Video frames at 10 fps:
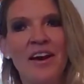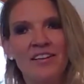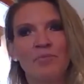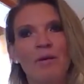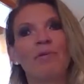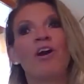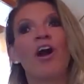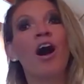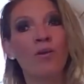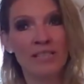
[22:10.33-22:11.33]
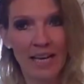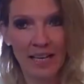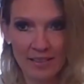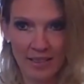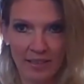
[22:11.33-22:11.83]
so people are always
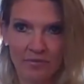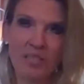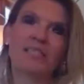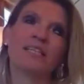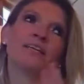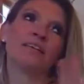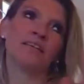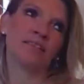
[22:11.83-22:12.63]
asking, what's the